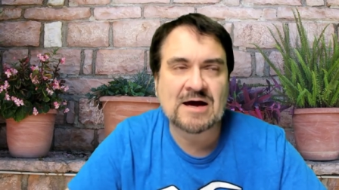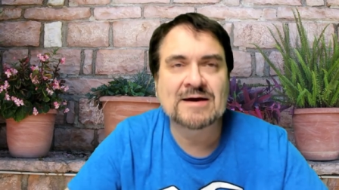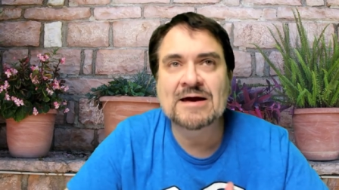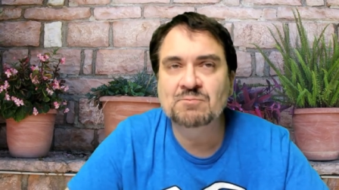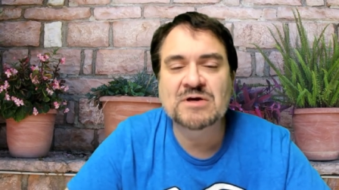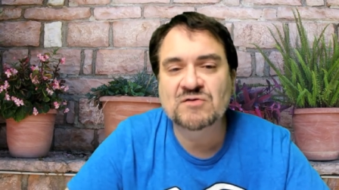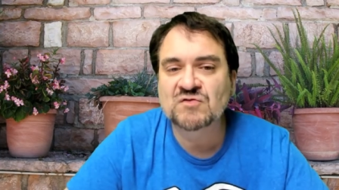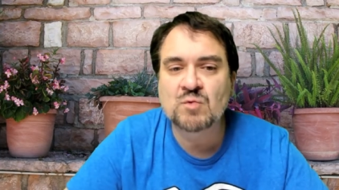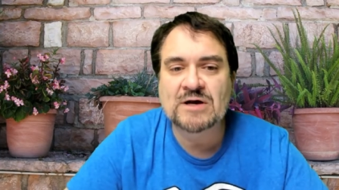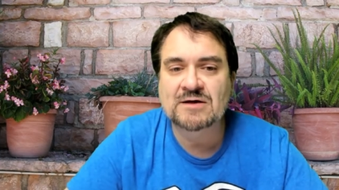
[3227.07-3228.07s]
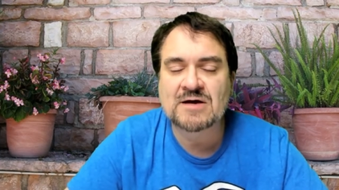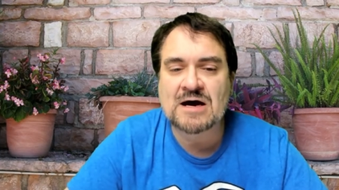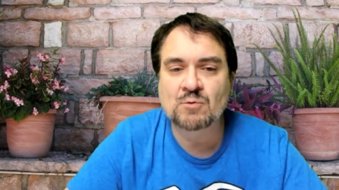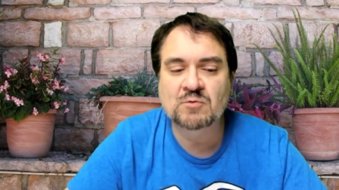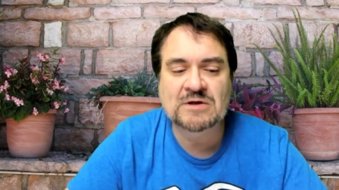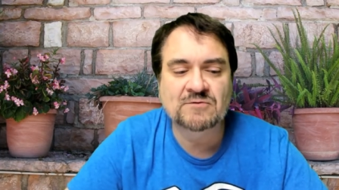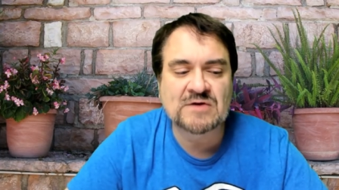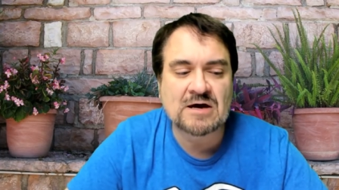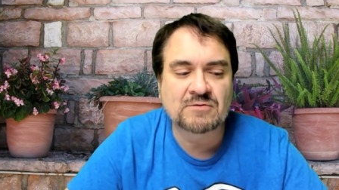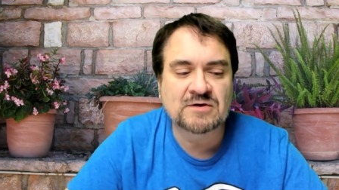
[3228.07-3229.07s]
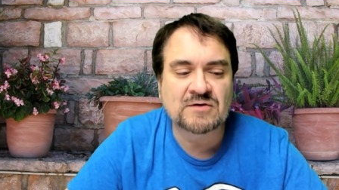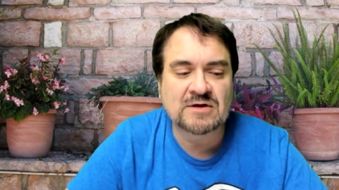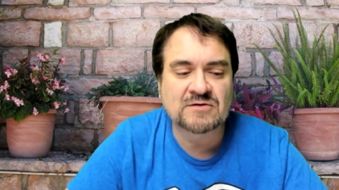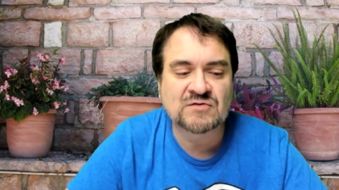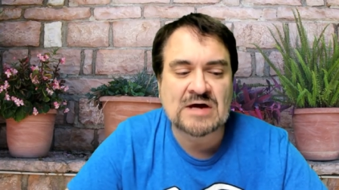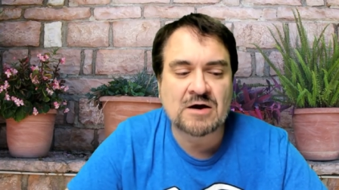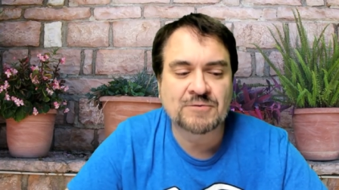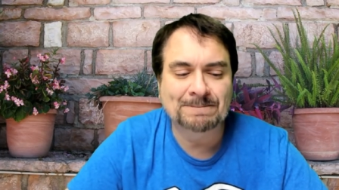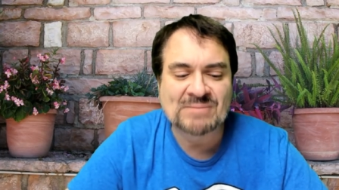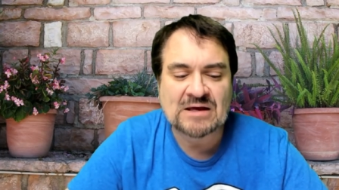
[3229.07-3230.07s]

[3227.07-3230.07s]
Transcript: I hate being sweaty and hot. When we live down in, in the south,